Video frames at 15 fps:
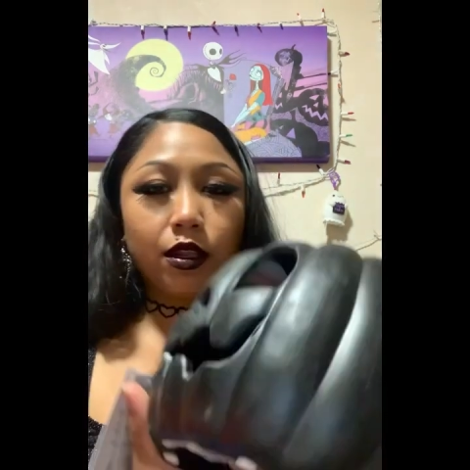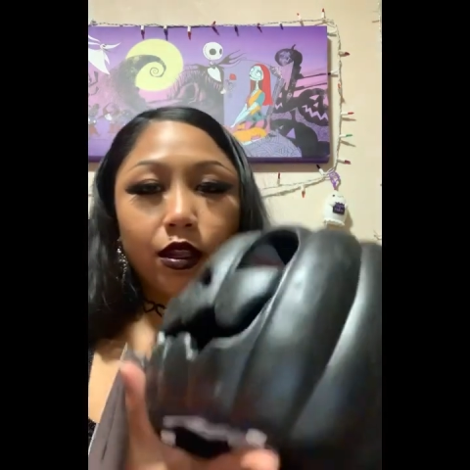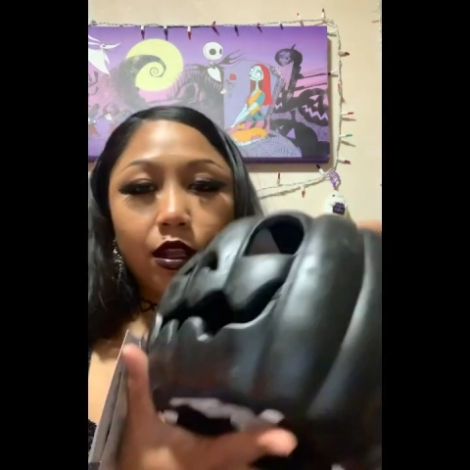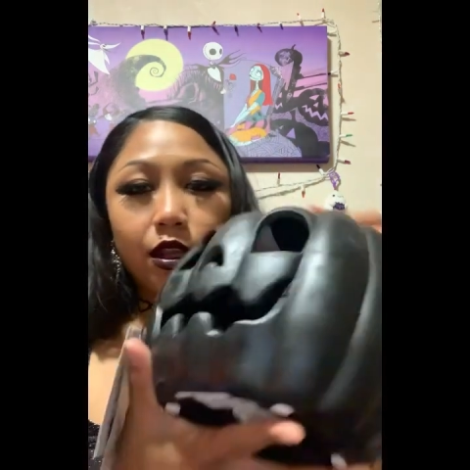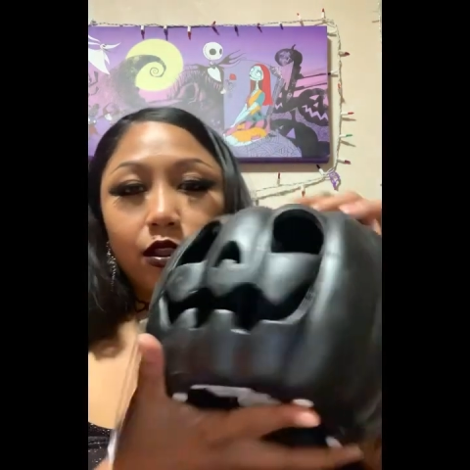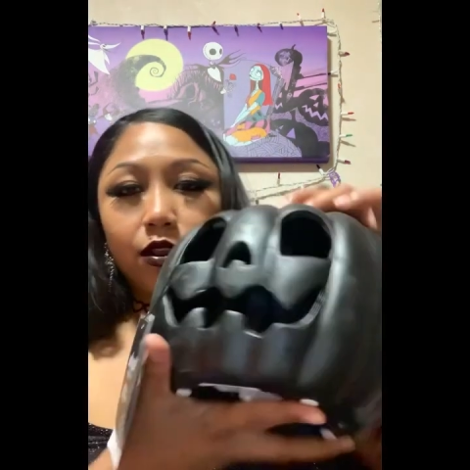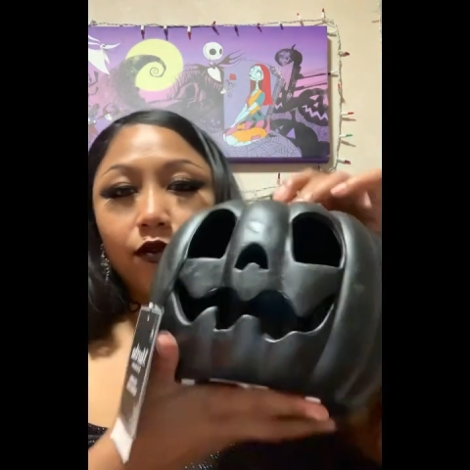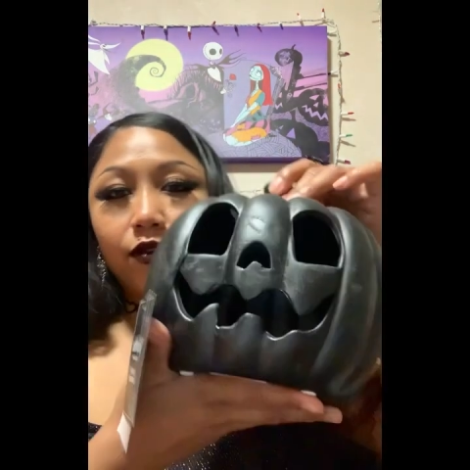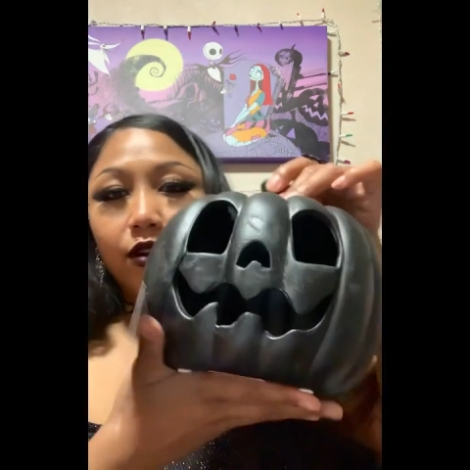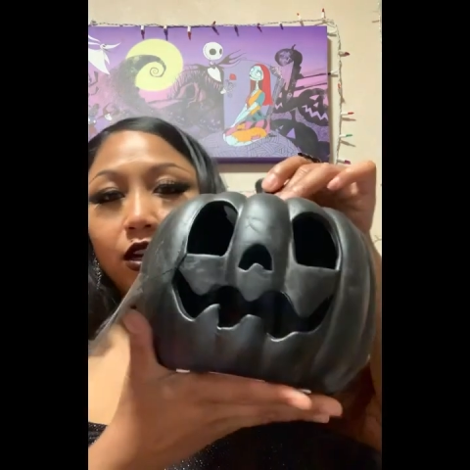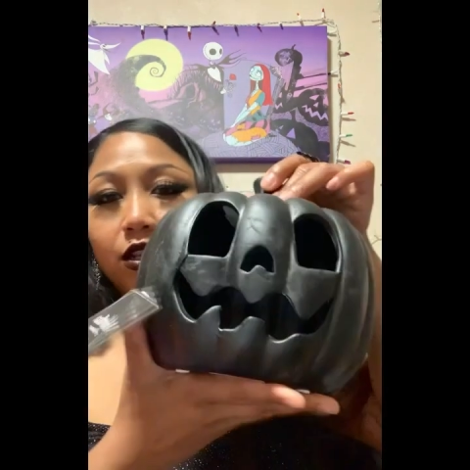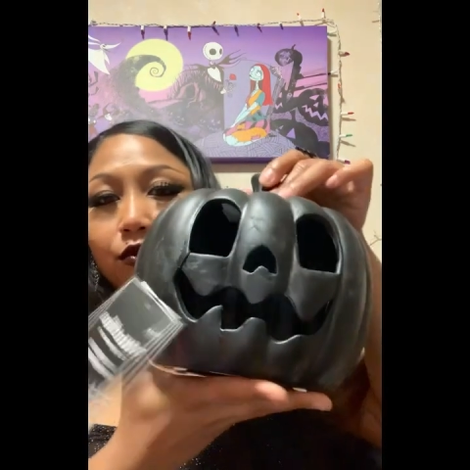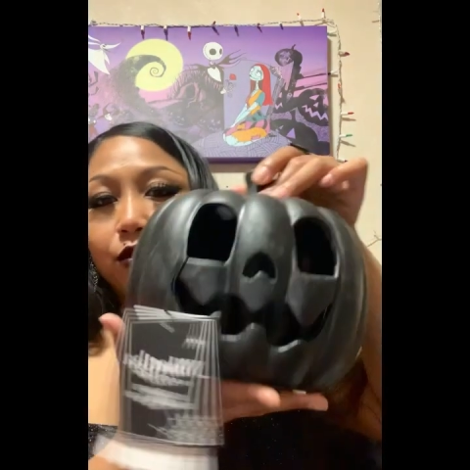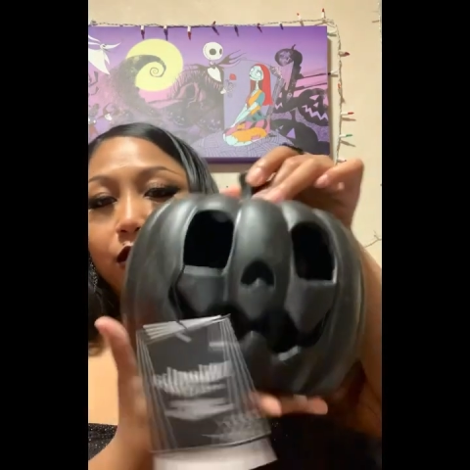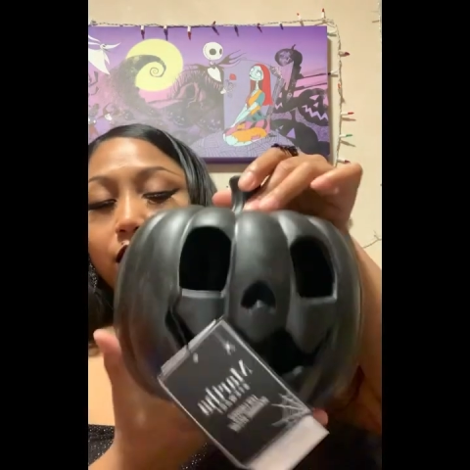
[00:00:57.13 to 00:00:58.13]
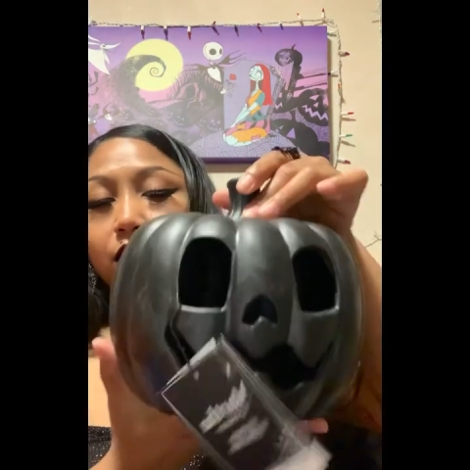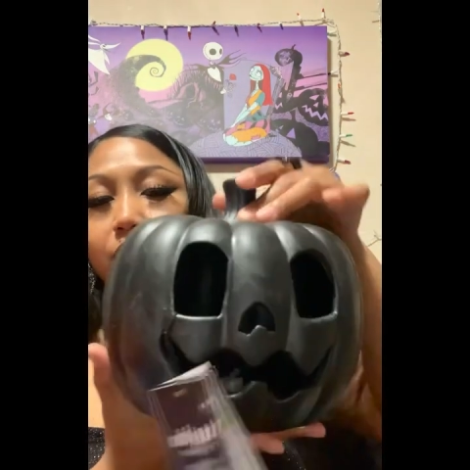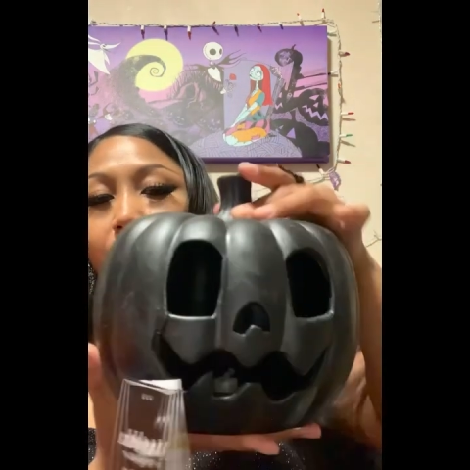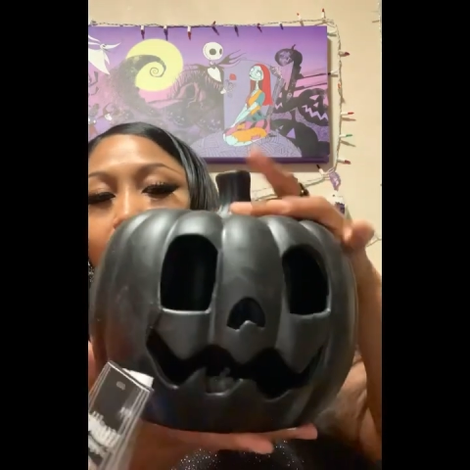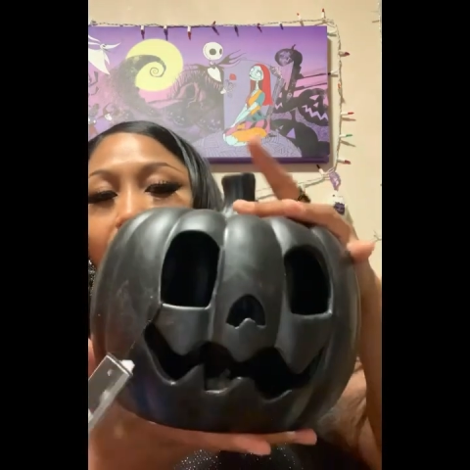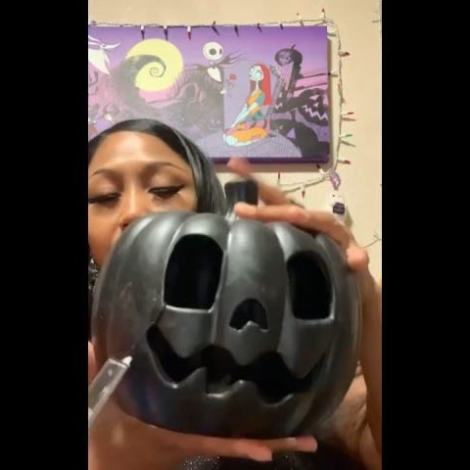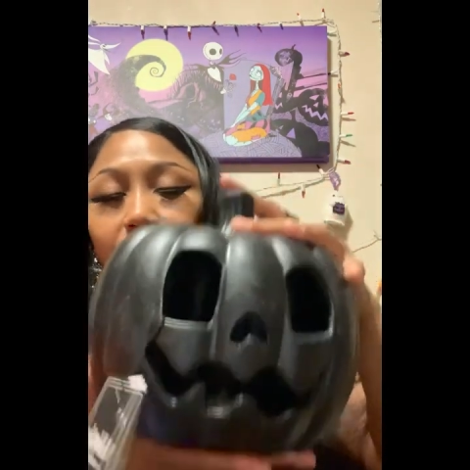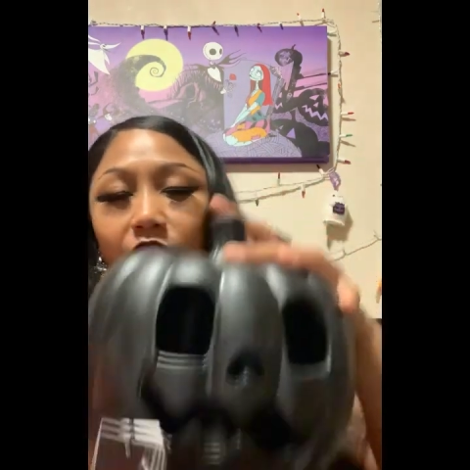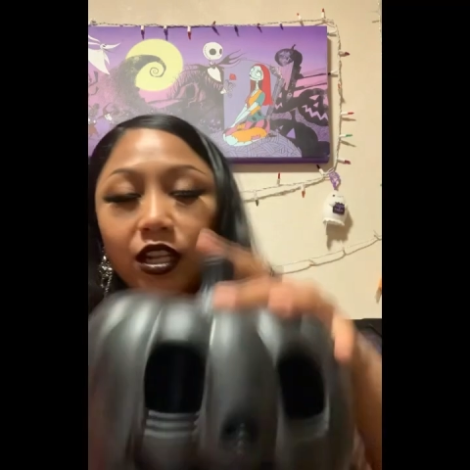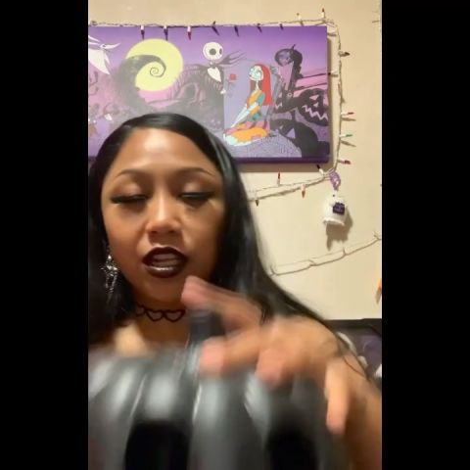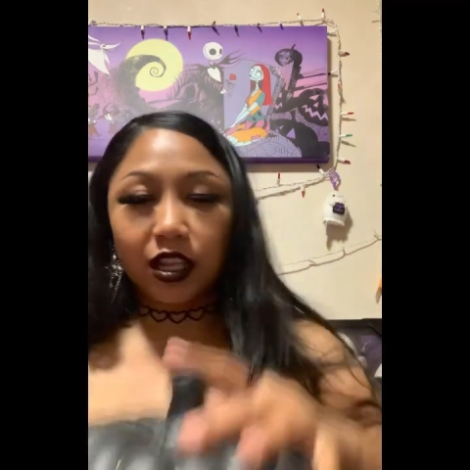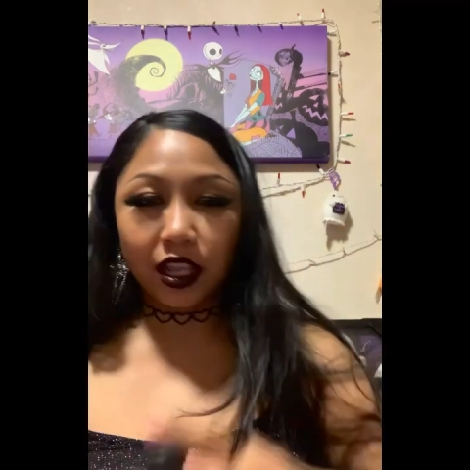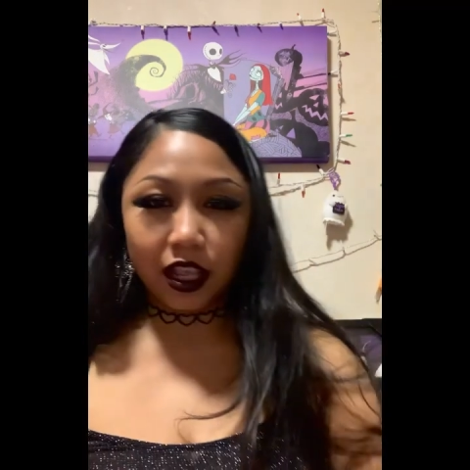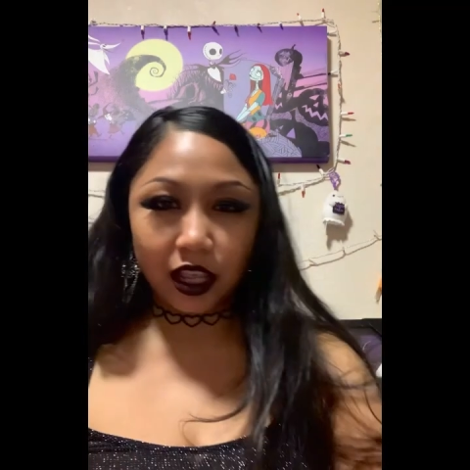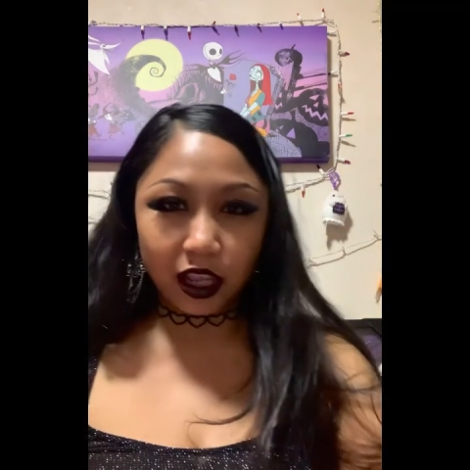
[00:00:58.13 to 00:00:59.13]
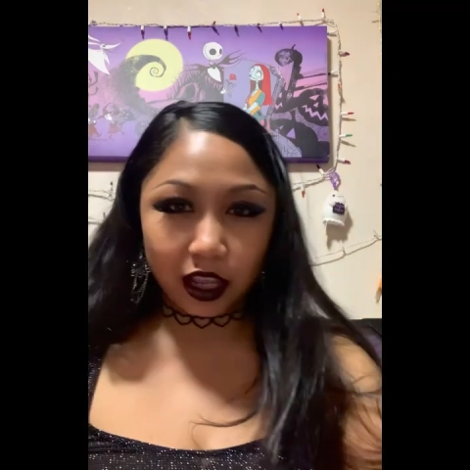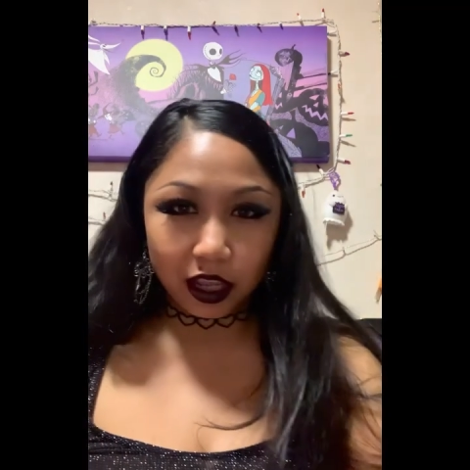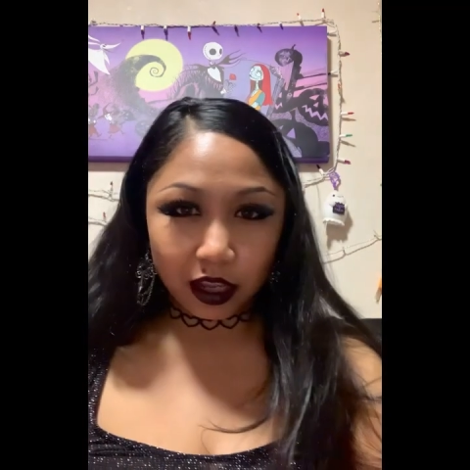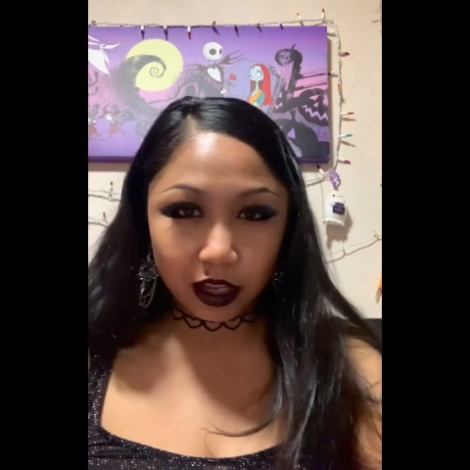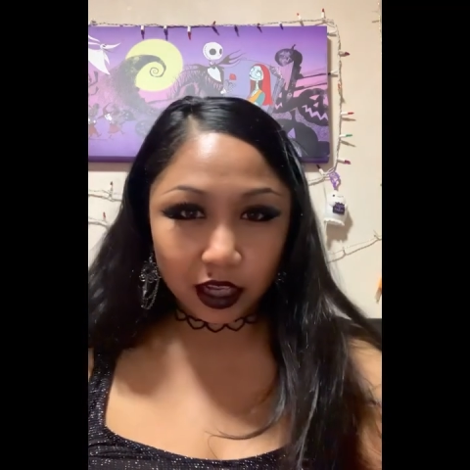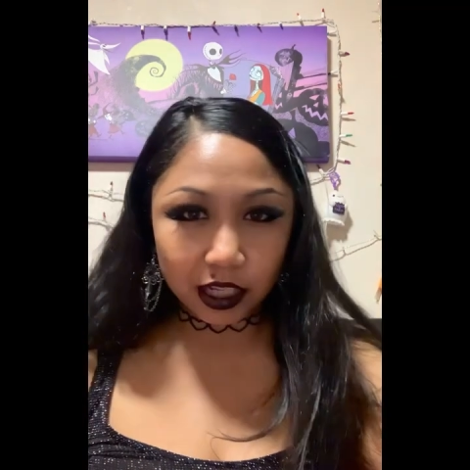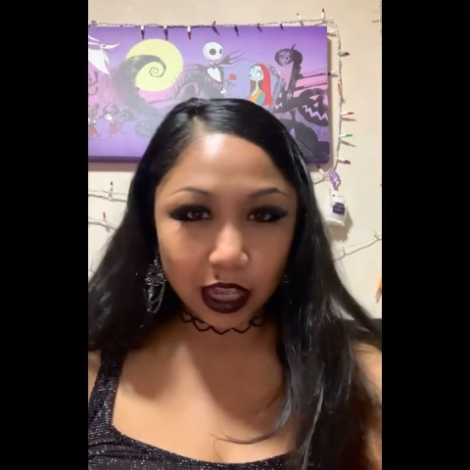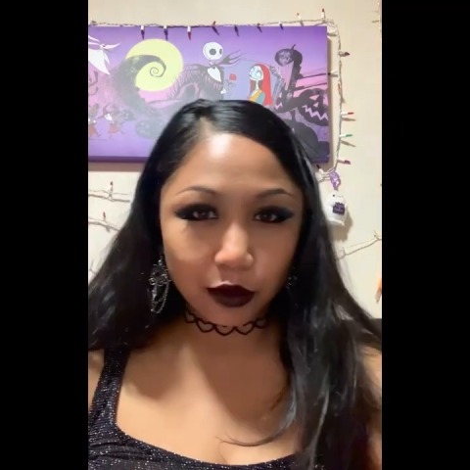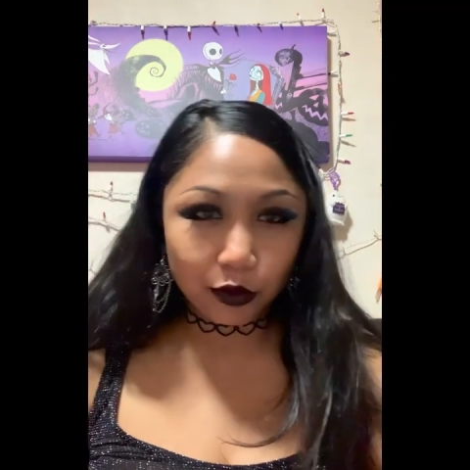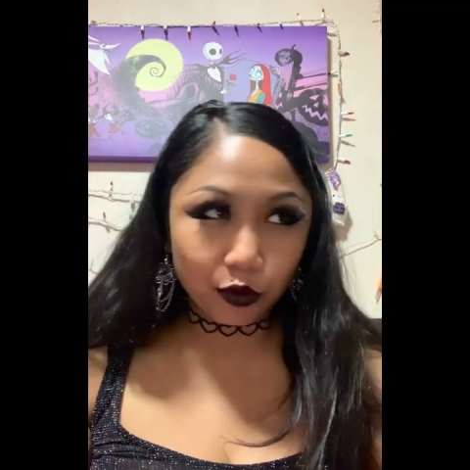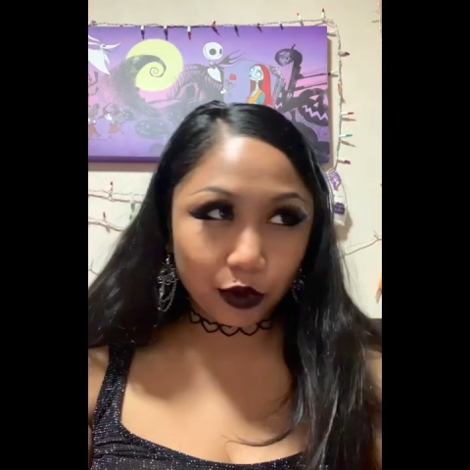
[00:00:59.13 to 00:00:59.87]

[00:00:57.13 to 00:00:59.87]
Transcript: like the first one. I needed a, cause I,